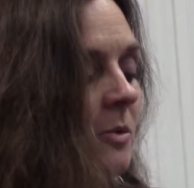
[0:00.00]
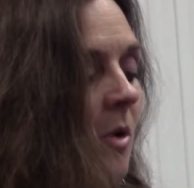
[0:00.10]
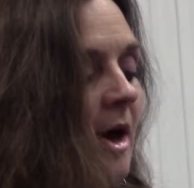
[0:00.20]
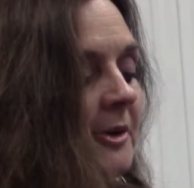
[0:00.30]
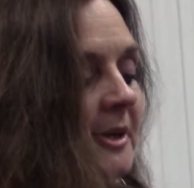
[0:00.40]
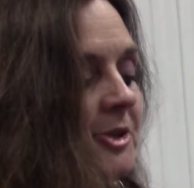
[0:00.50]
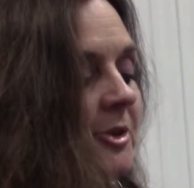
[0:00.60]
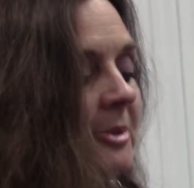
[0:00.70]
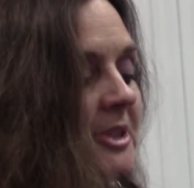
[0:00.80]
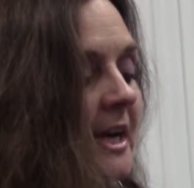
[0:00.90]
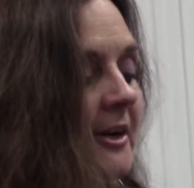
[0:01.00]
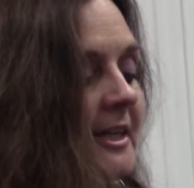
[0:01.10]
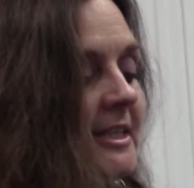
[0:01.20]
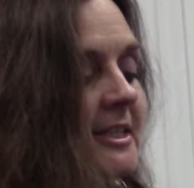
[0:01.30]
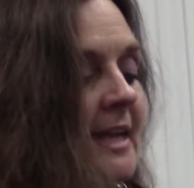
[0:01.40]
Watery
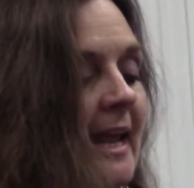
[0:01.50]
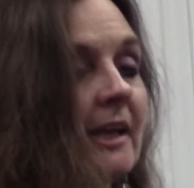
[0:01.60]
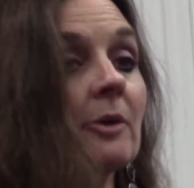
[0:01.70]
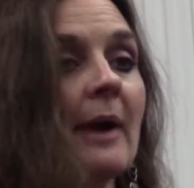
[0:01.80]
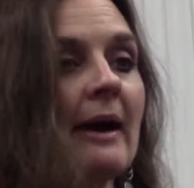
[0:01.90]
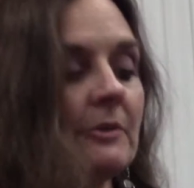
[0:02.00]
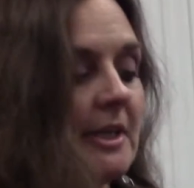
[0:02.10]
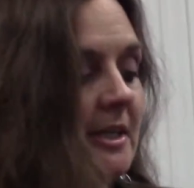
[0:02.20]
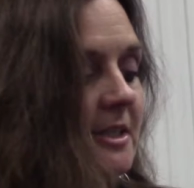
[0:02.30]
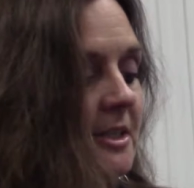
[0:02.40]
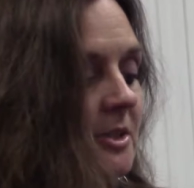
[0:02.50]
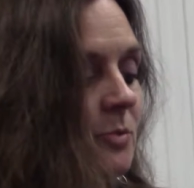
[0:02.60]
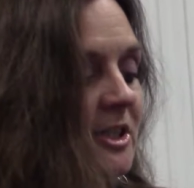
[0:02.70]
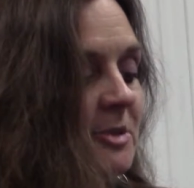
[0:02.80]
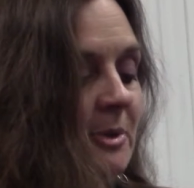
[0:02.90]
tributaries snake around us,
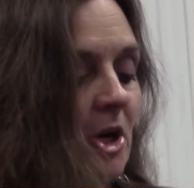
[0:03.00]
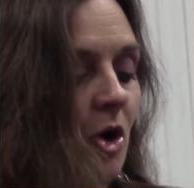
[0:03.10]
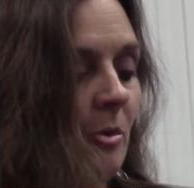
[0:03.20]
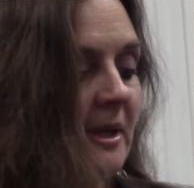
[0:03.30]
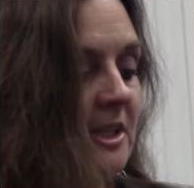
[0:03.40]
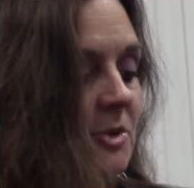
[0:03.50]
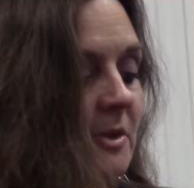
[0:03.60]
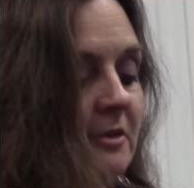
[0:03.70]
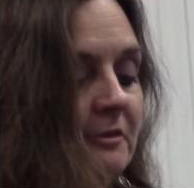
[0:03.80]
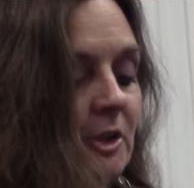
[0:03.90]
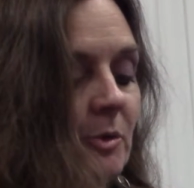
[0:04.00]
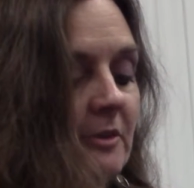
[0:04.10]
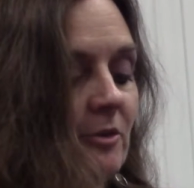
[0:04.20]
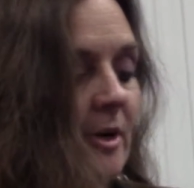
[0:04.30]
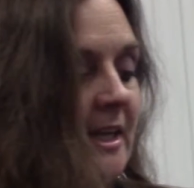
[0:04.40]
whisper omens with
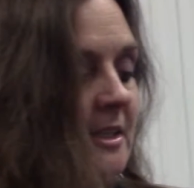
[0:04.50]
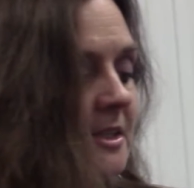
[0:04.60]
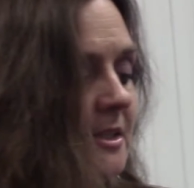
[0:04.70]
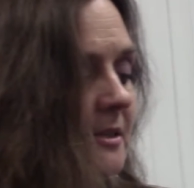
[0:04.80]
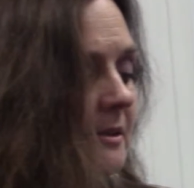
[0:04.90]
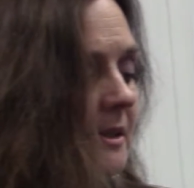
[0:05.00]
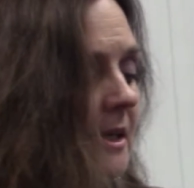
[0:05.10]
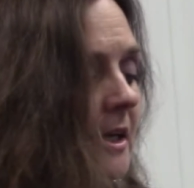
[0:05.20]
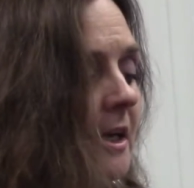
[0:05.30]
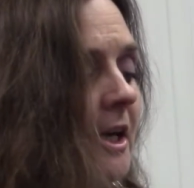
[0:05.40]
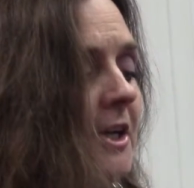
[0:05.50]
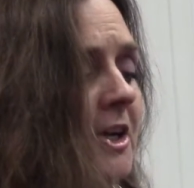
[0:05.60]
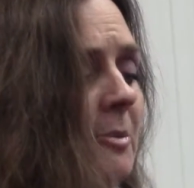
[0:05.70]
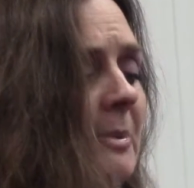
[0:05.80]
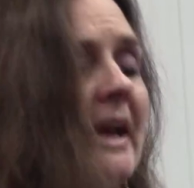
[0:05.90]
fluid voice.
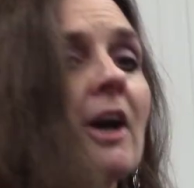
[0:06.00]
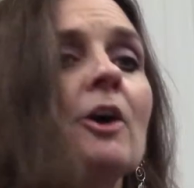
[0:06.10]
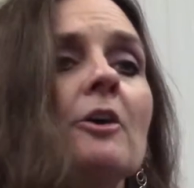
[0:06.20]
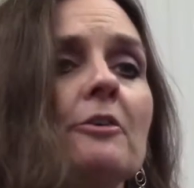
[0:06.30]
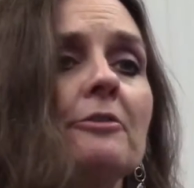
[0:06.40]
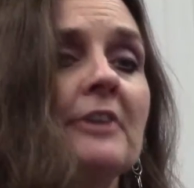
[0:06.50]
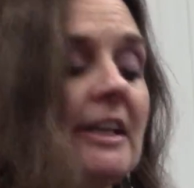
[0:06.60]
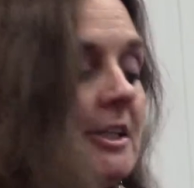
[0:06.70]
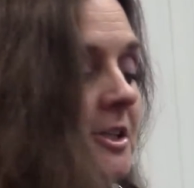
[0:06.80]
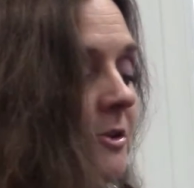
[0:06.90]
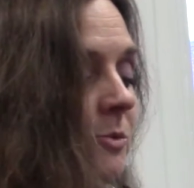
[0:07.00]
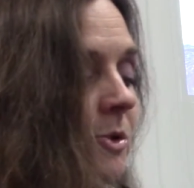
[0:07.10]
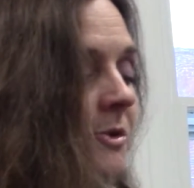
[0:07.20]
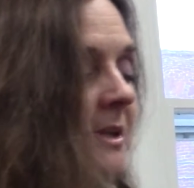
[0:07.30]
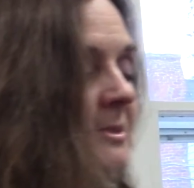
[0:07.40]
Your bare feet
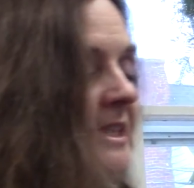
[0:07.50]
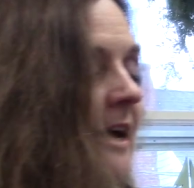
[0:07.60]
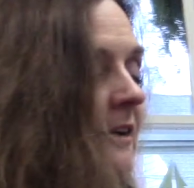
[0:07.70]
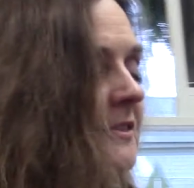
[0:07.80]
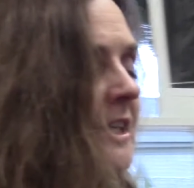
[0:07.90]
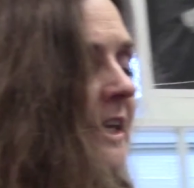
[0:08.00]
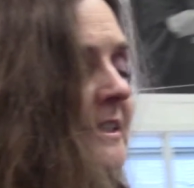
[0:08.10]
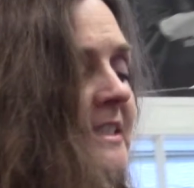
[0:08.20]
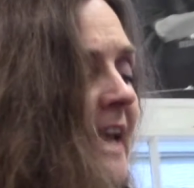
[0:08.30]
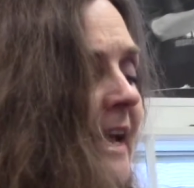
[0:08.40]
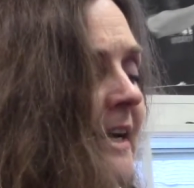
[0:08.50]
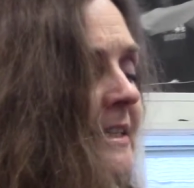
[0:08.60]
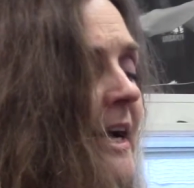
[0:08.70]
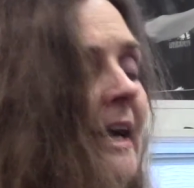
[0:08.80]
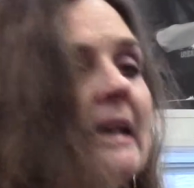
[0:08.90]
root themselves in sand.
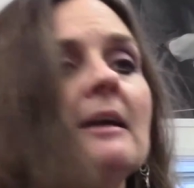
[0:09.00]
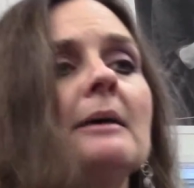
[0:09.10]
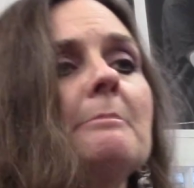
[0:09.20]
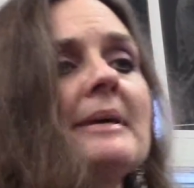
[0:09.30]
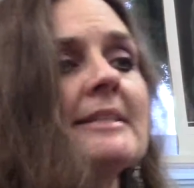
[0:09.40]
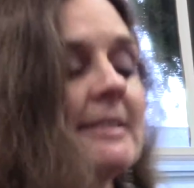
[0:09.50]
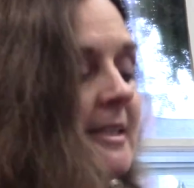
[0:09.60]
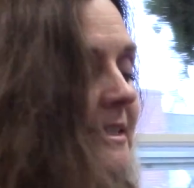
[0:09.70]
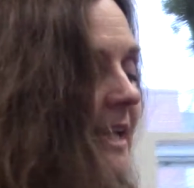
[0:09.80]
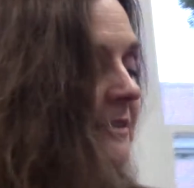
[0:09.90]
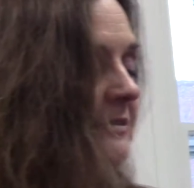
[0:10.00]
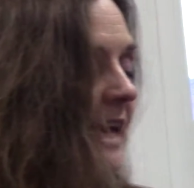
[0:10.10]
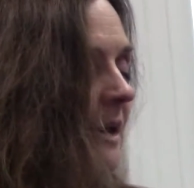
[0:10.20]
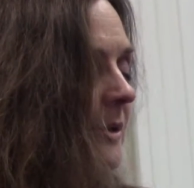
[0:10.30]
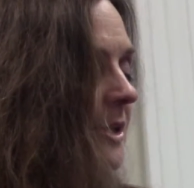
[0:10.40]
I miss the
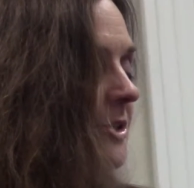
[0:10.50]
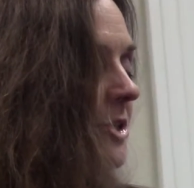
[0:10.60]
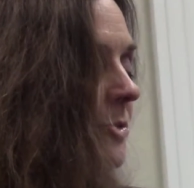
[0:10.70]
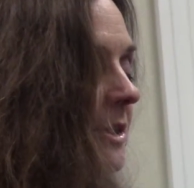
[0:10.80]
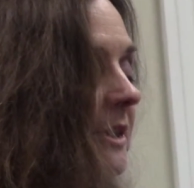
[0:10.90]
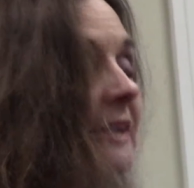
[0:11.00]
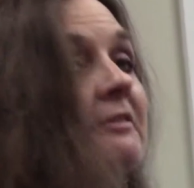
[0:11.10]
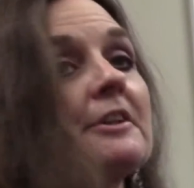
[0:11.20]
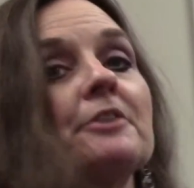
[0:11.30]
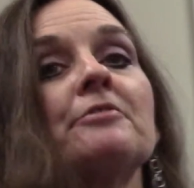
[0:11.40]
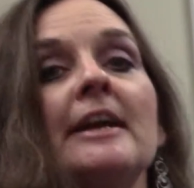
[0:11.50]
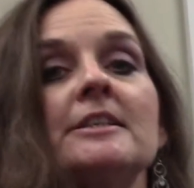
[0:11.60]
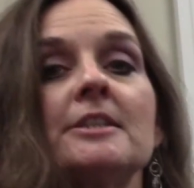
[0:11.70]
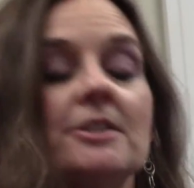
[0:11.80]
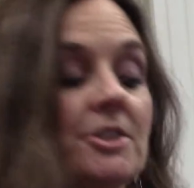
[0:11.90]
sunflowers who would lift their
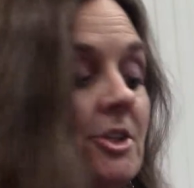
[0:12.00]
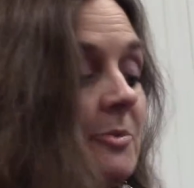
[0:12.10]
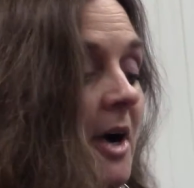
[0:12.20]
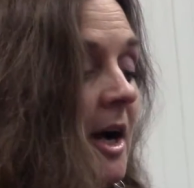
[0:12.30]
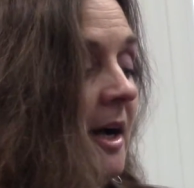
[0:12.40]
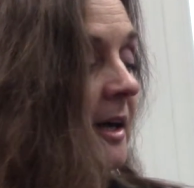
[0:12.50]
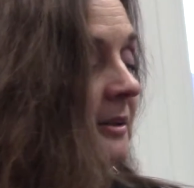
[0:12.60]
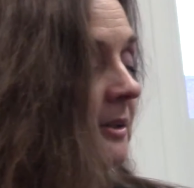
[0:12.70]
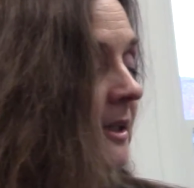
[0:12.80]
faces to Ra.